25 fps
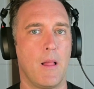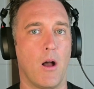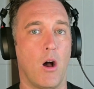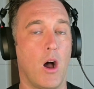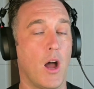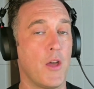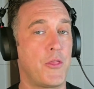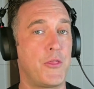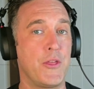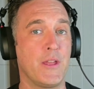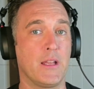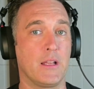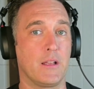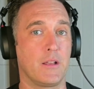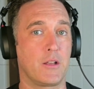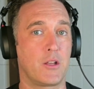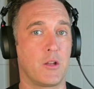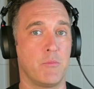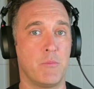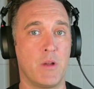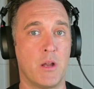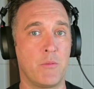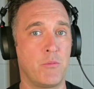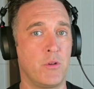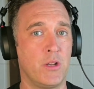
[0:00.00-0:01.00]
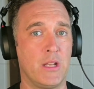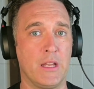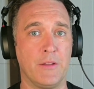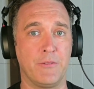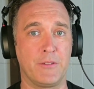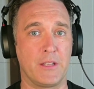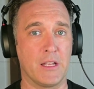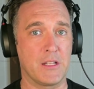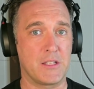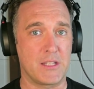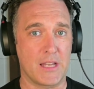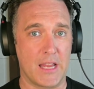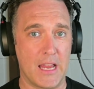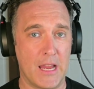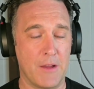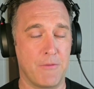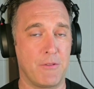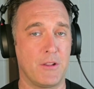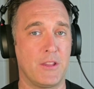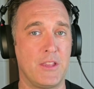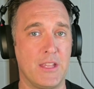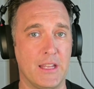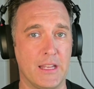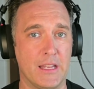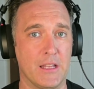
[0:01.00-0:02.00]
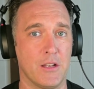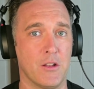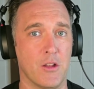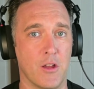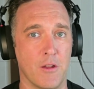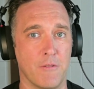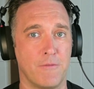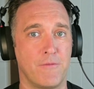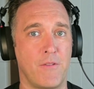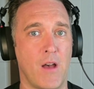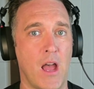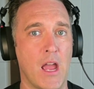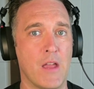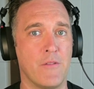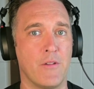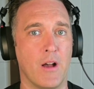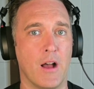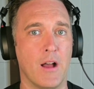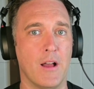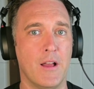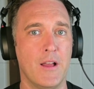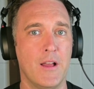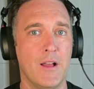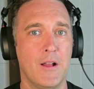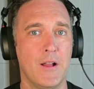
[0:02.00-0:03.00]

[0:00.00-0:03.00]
I think Commemorative gets everything in her favour.